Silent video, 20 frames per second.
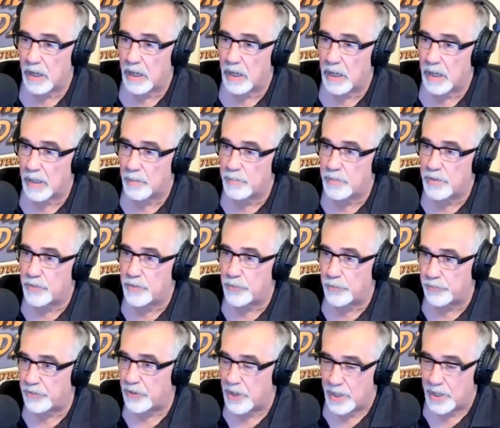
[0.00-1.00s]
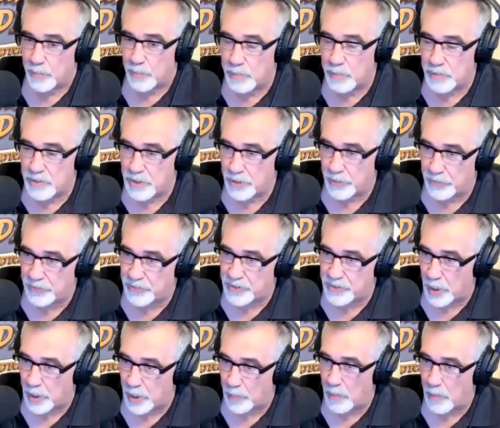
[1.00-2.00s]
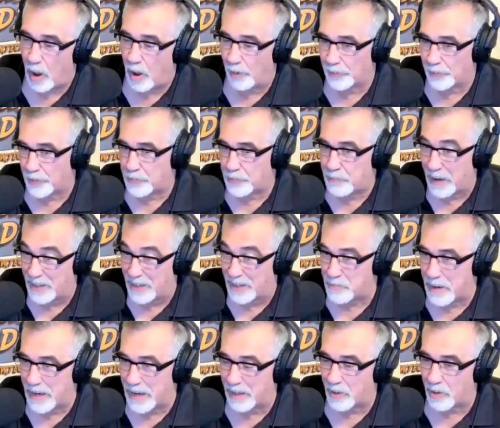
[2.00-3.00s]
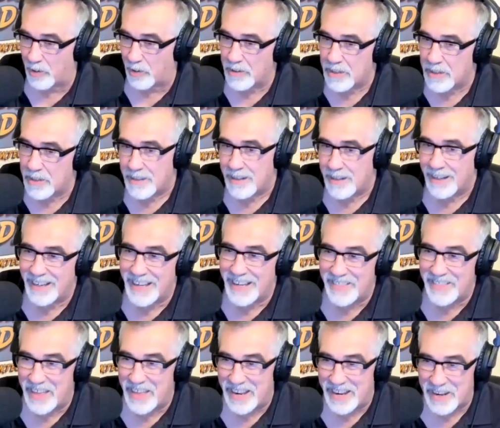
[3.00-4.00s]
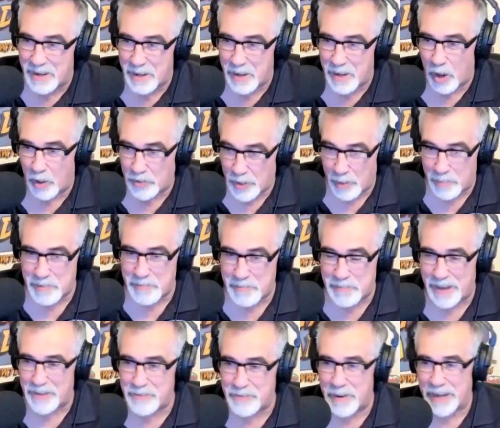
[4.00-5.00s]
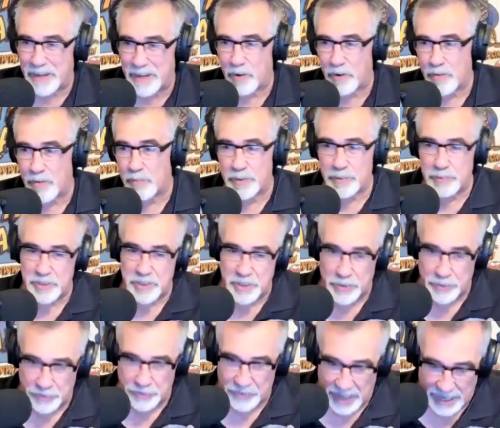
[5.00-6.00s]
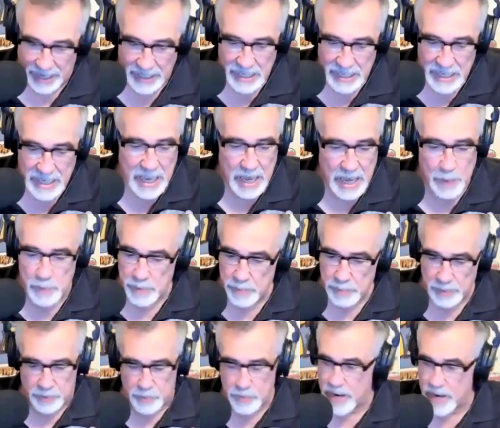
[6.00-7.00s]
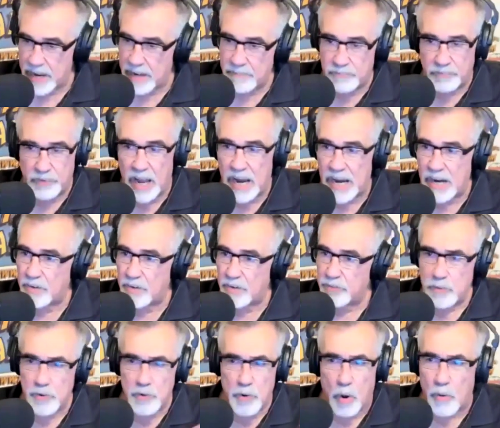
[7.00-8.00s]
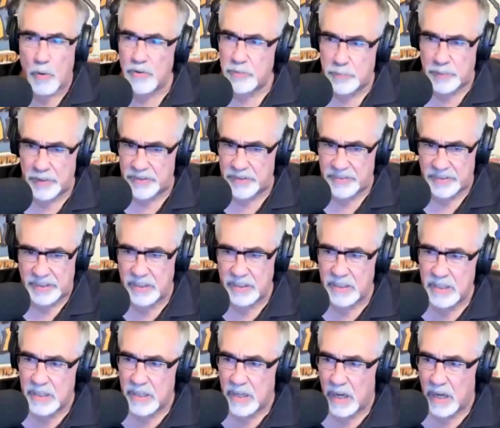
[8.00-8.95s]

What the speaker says: We would use, Aldus PageMaker and then Adobe PageMaker, and we would use that, and we would create flyers. We were always busy,